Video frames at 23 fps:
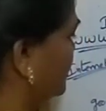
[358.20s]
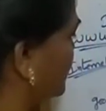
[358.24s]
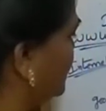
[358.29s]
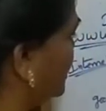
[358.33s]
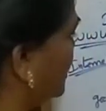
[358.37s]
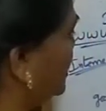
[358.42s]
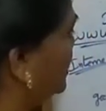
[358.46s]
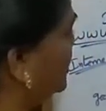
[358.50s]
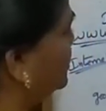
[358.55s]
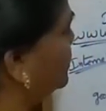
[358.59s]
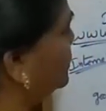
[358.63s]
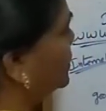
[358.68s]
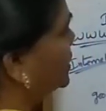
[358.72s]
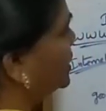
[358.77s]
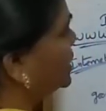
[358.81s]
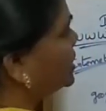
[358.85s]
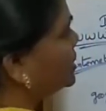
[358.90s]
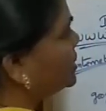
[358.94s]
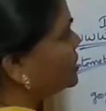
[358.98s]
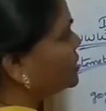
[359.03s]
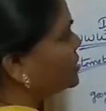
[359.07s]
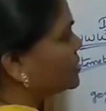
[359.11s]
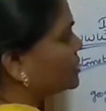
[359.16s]
and you
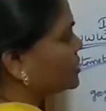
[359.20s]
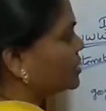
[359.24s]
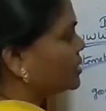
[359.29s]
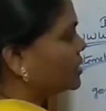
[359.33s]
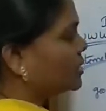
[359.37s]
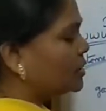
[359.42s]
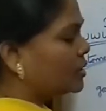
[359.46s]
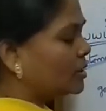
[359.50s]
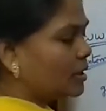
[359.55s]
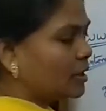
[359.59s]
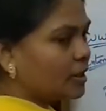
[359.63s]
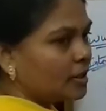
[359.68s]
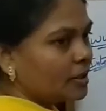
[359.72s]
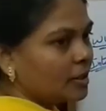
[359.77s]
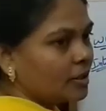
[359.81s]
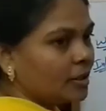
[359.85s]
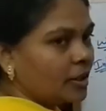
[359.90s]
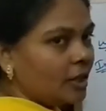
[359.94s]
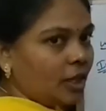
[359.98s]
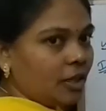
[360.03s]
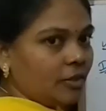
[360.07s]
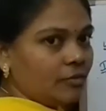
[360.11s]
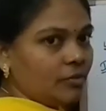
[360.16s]
can see the
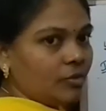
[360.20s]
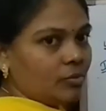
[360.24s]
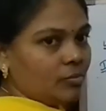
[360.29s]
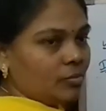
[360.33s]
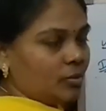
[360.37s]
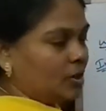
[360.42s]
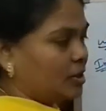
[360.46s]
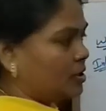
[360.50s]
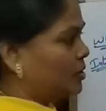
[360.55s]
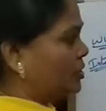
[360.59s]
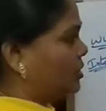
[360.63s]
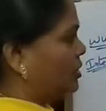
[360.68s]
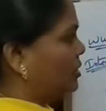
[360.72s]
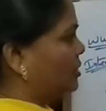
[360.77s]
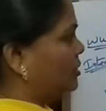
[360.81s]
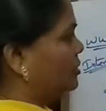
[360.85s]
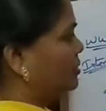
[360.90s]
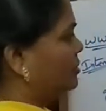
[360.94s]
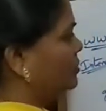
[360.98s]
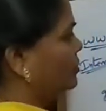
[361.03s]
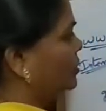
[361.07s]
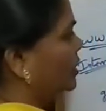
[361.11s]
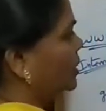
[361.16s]
information.
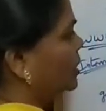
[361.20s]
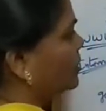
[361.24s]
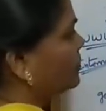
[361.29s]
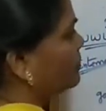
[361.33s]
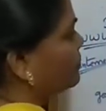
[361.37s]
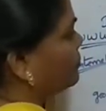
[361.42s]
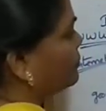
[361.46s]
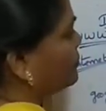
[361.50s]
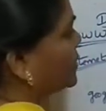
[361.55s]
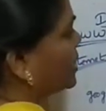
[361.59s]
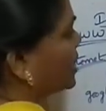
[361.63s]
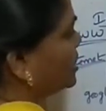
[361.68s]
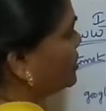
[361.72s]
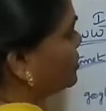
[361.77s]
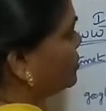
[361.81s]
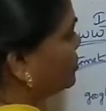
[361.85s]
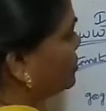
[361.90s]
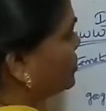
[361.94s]
Okay. To